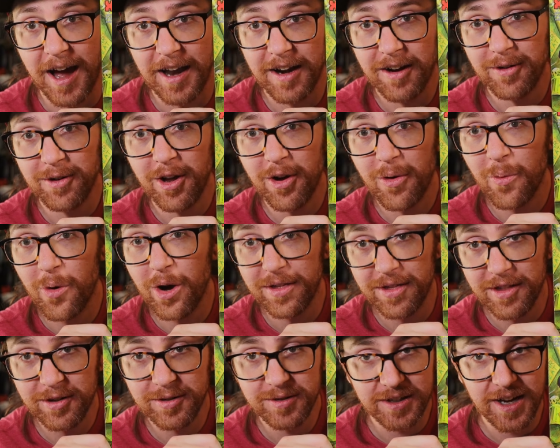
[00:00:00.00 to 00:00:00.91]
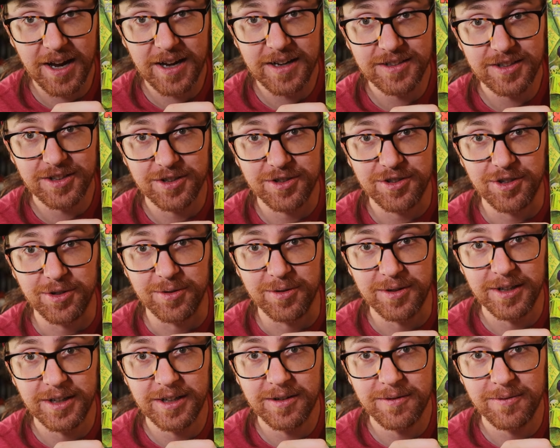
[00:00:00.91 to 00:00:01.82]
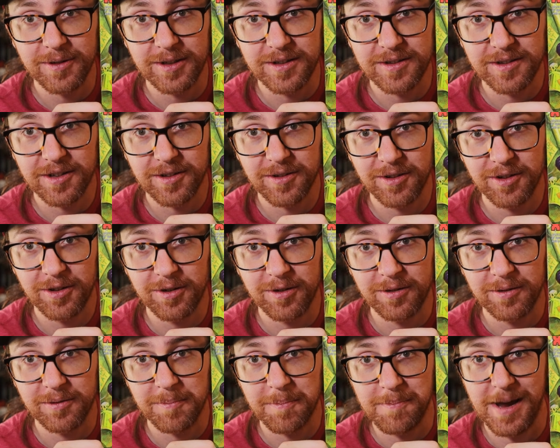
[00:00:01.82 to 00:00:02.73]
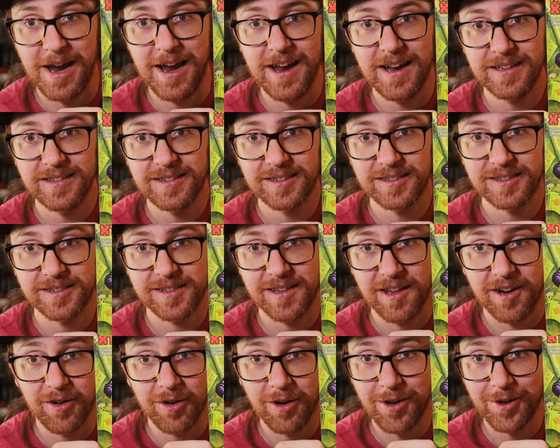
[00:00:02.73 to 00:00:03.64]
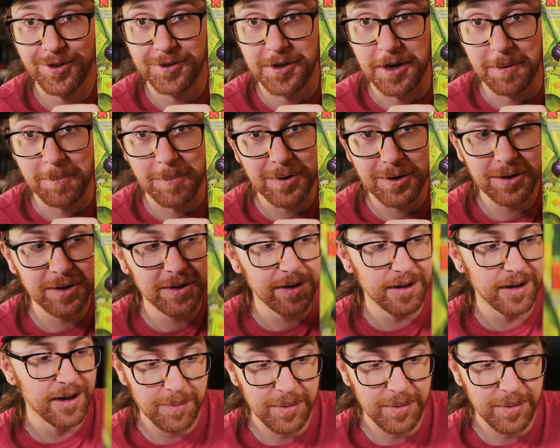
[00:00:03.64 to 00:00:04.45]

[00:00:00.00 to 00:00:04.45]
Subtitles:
I don't know what those guys are doing with their little masks that are all numbered,